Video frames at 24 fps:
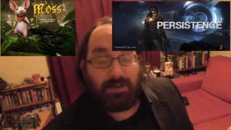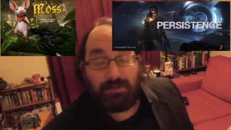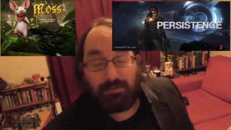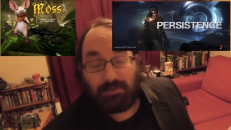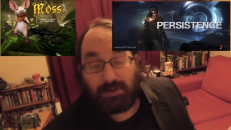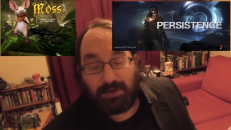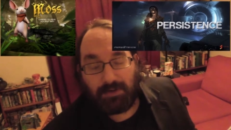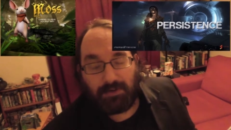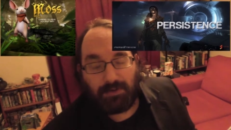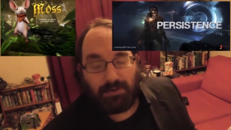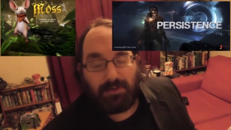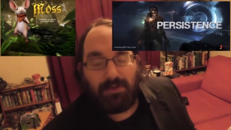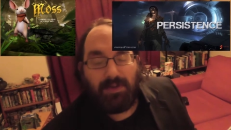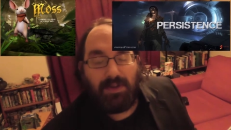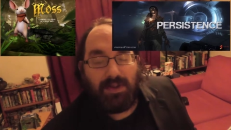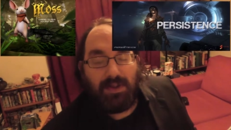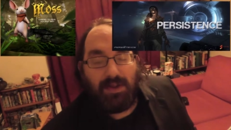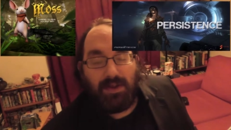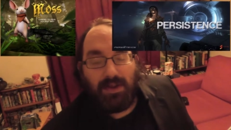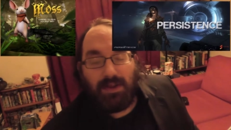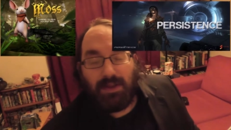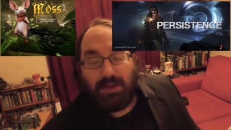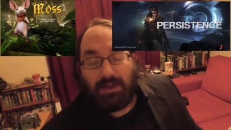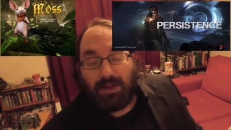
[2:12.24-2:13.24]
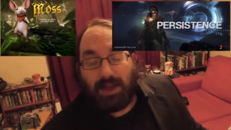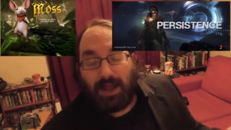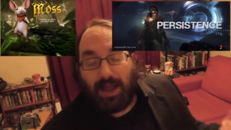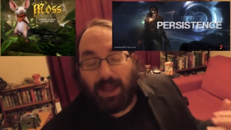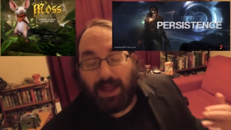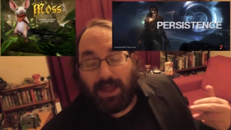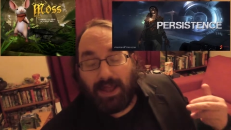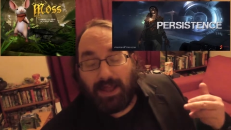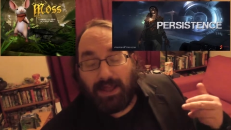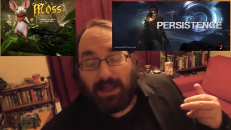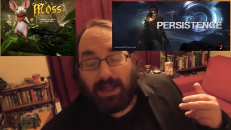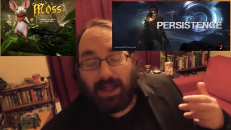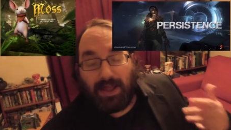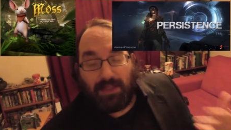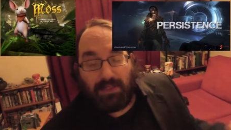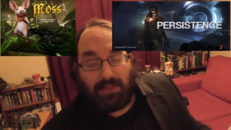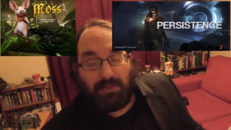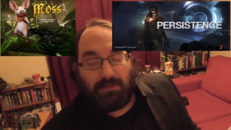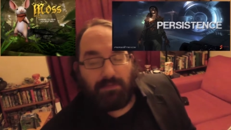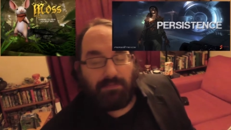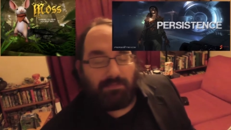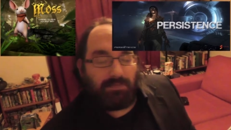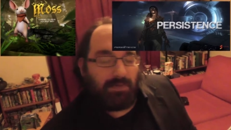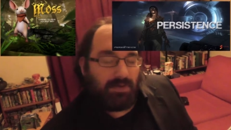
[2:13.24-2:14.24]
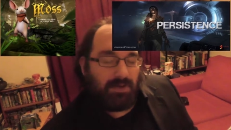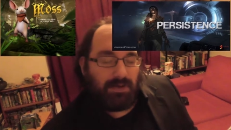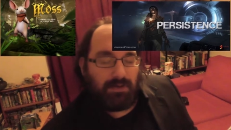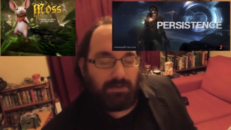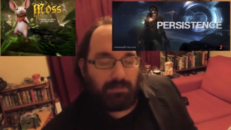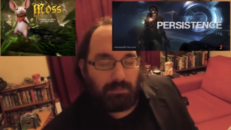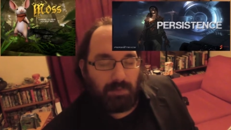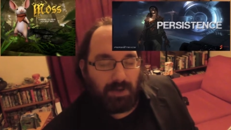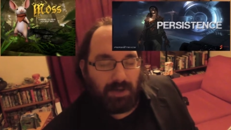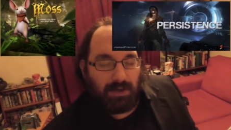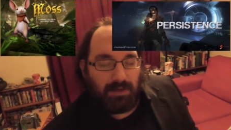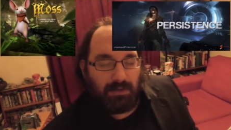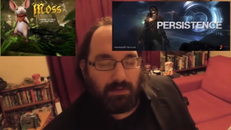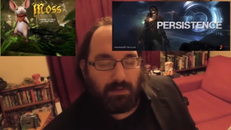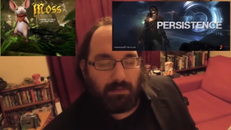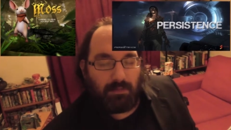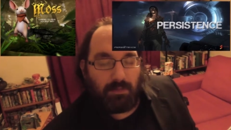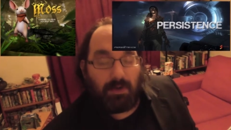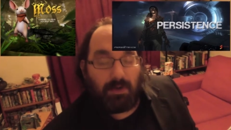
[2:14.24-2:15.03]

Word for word: it right or not. Uh, and the third one